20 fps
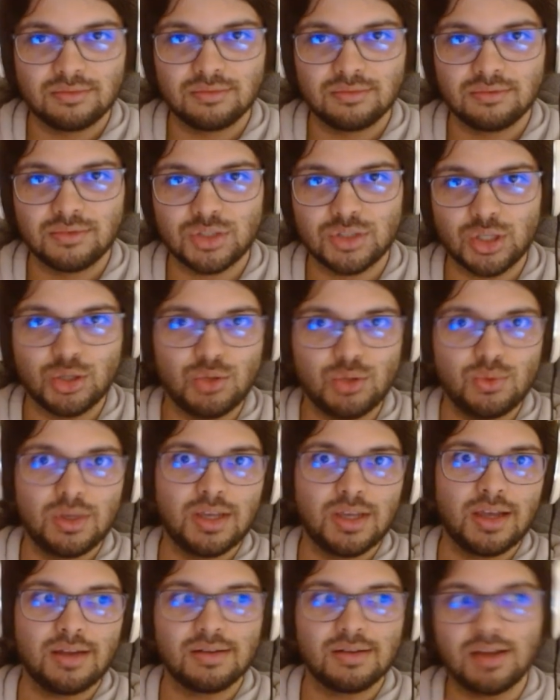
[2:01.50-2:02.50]
so you
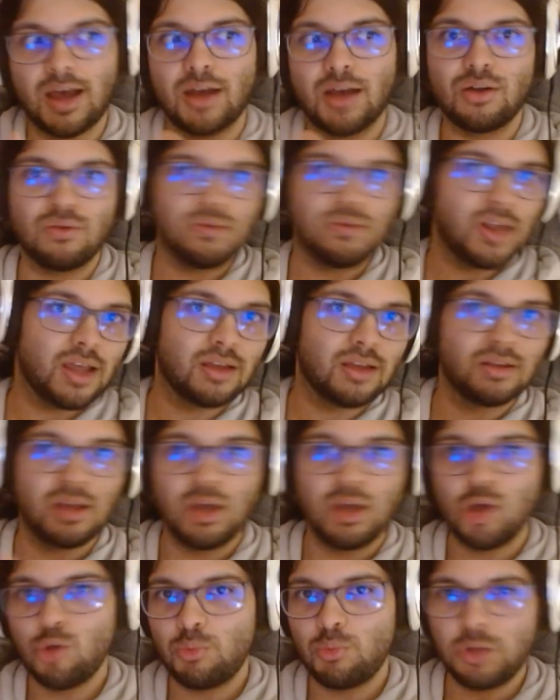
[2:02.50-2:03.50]
can kind of like
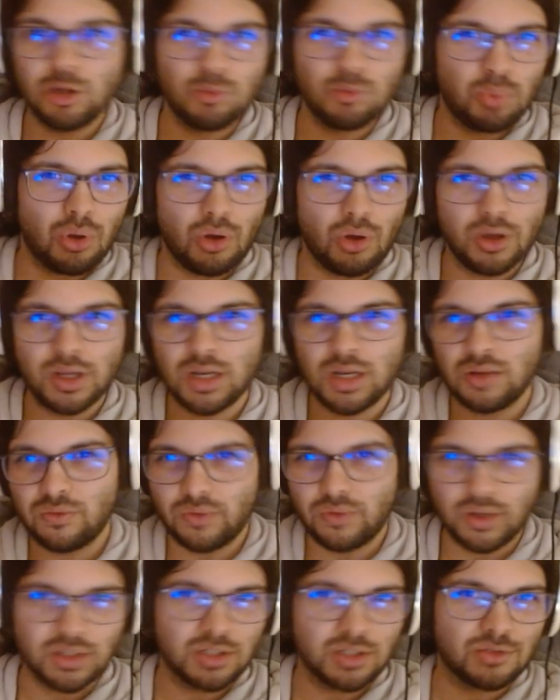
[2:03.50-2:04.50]
pinpoint if
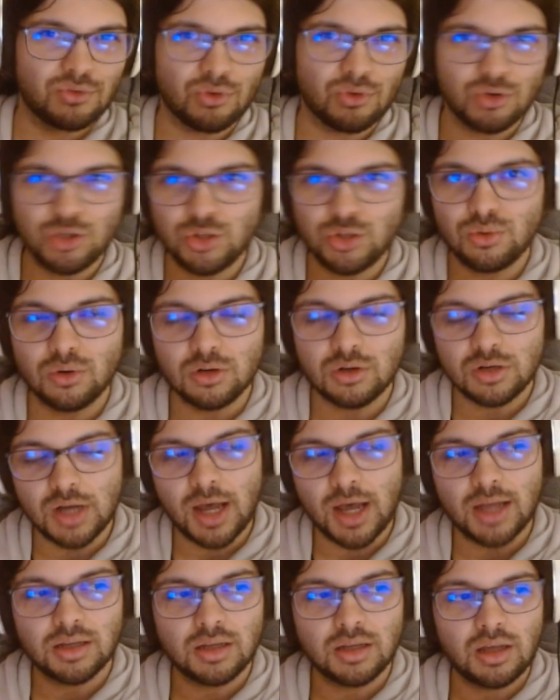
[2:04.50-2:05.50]
this is for you or
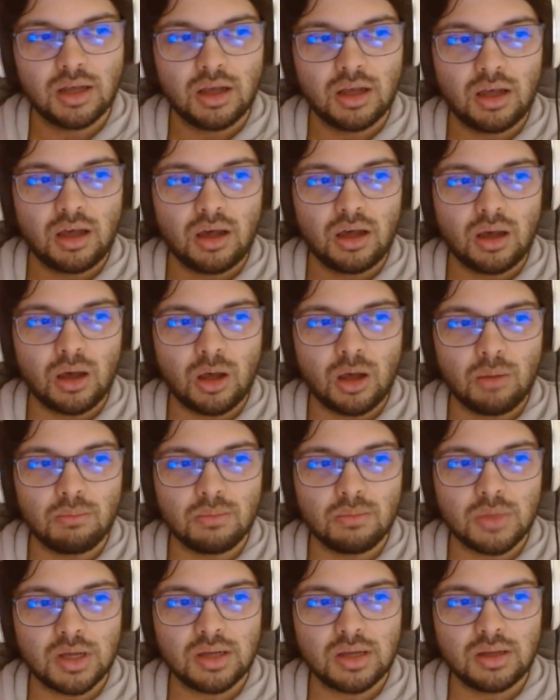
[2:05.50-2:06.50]
not,
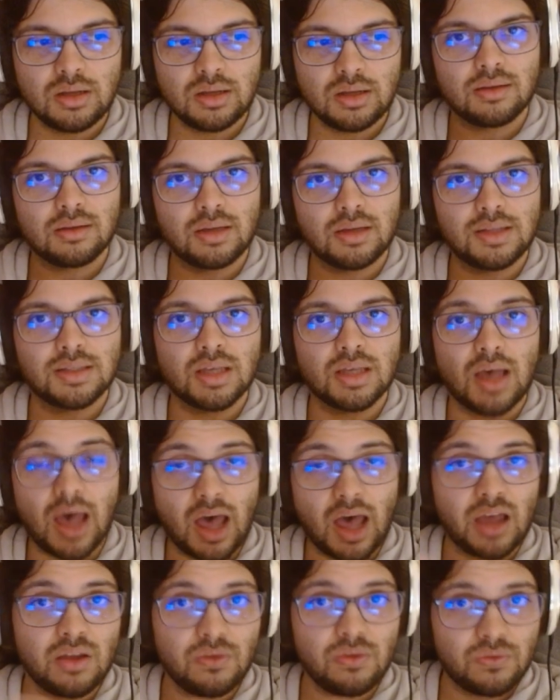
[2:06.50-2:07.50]
um, it's a
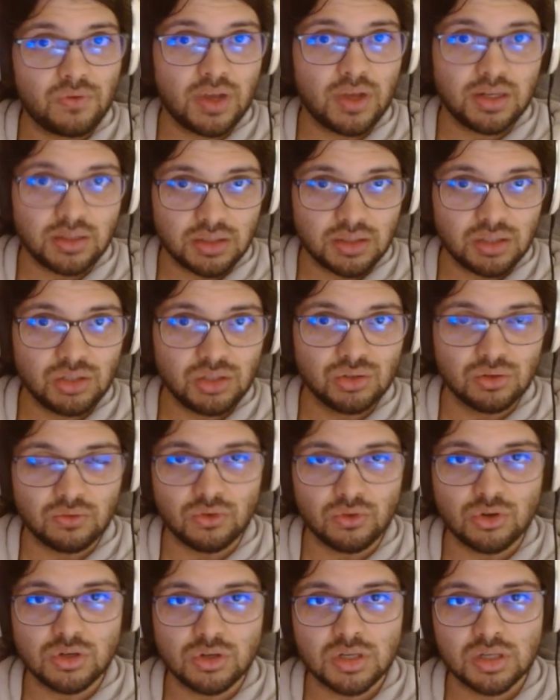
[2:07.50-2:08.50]
high fantasy
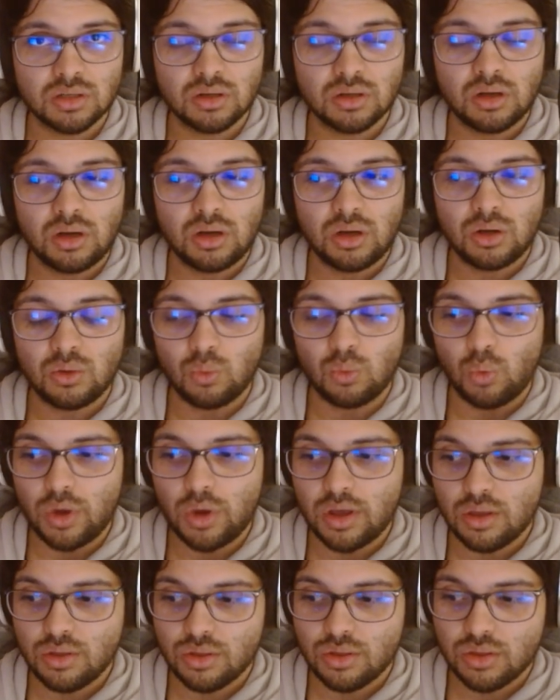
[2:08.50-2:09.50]
universe
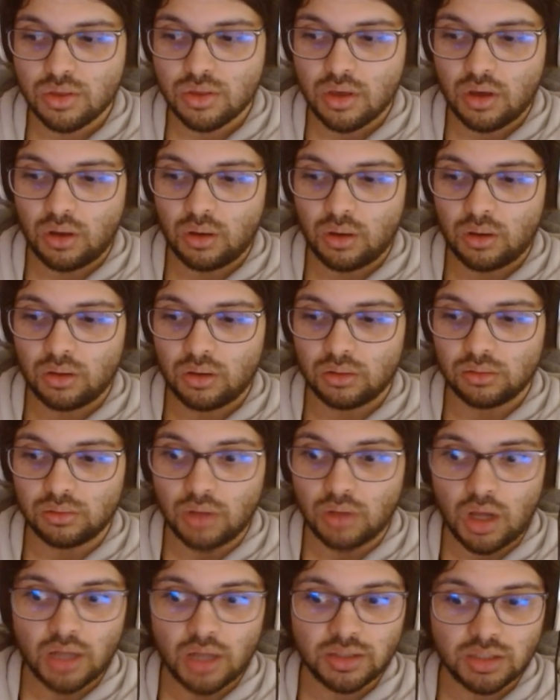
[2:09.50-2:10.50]
with
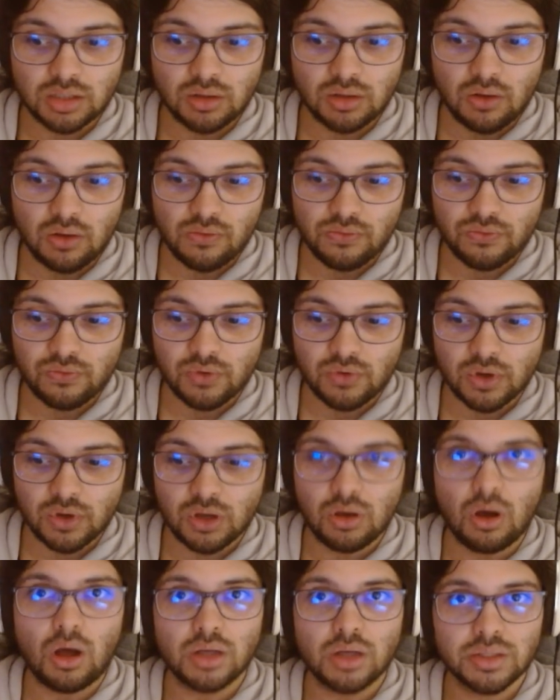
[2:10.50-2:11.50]
lots of
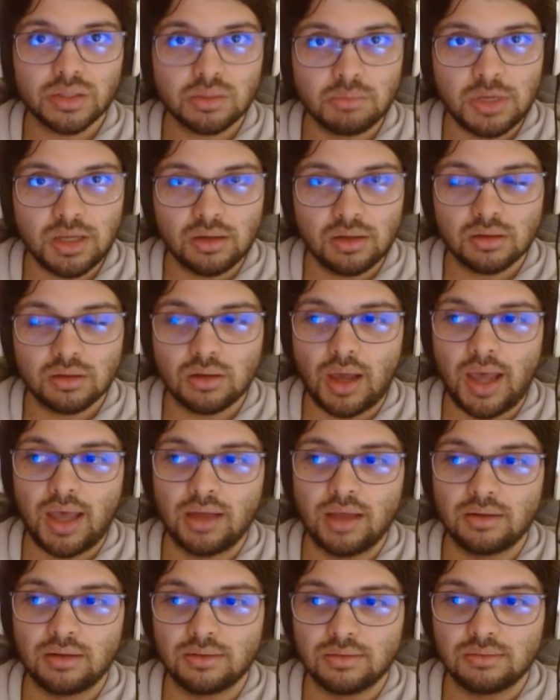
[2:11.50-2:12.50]
cosmic
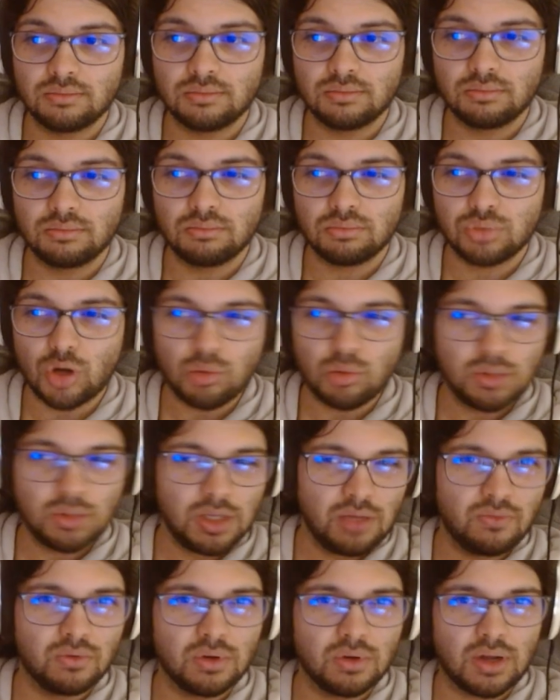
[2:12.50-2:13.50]
and probably
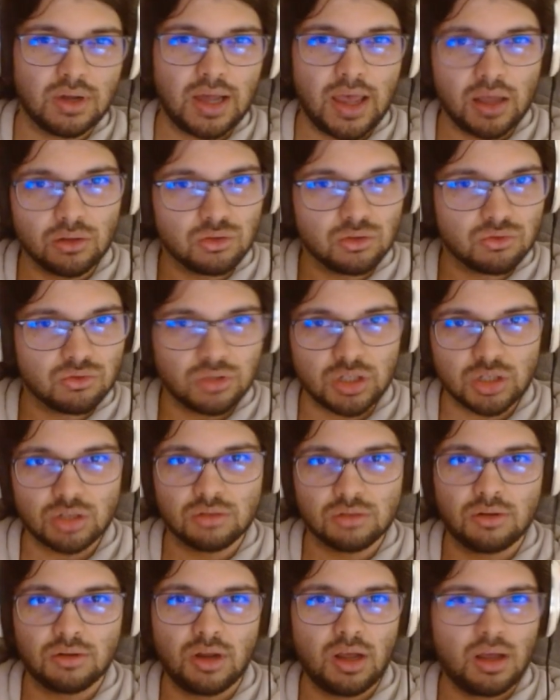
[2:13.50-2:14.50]
even
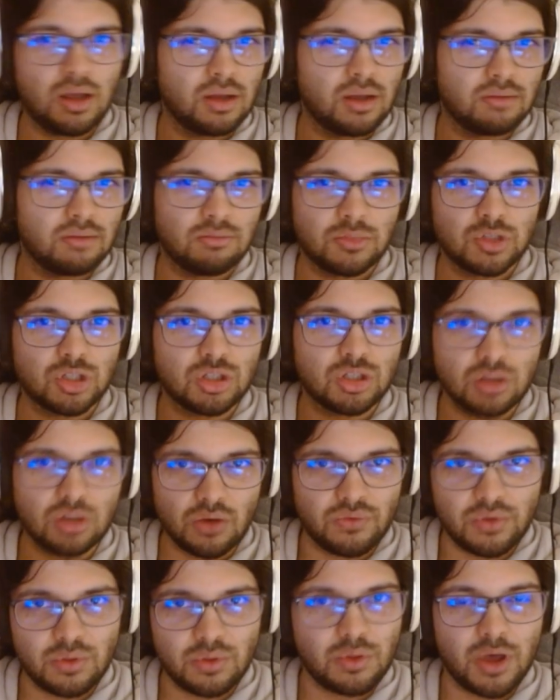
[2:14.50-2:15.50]
eldritch
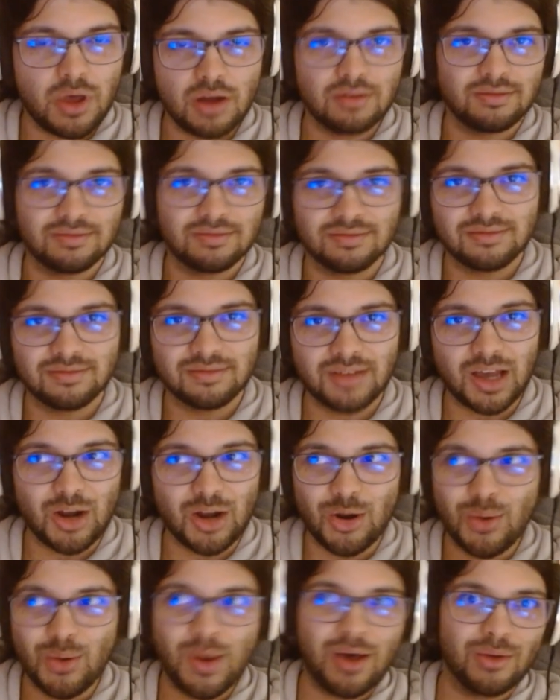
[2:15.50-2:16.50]
stuff in there. I don't
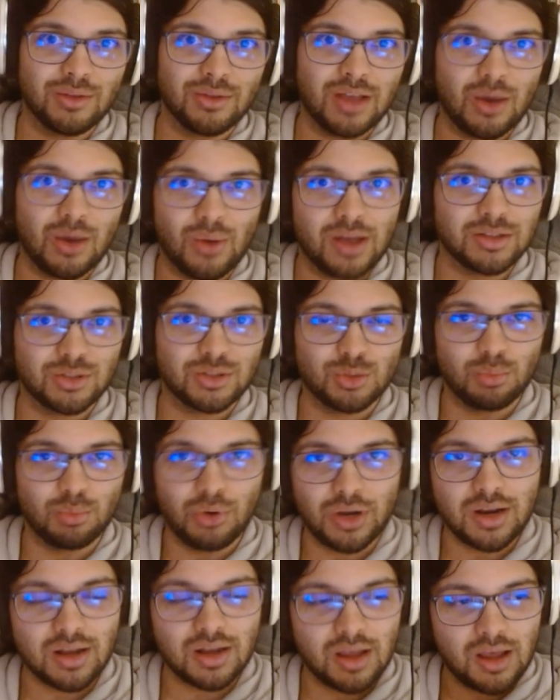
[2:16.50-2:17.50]
know how, how else to put it.